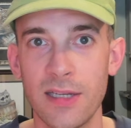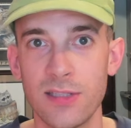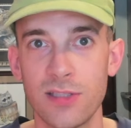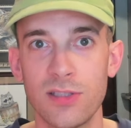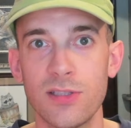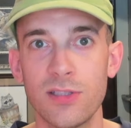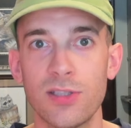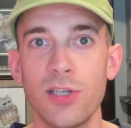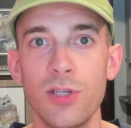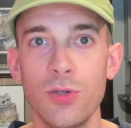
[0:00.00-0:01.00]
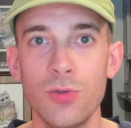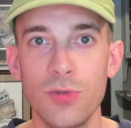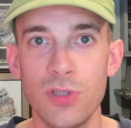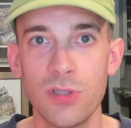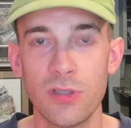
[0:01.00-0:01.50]
it's just
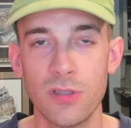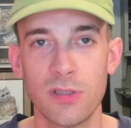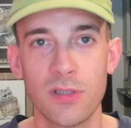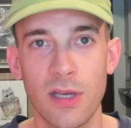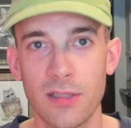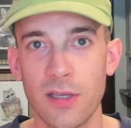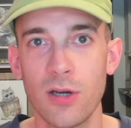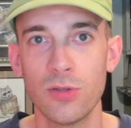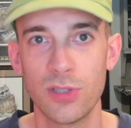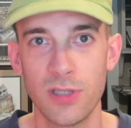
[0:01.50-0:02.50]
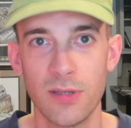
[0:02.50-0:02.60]
huge. It's like the ocean up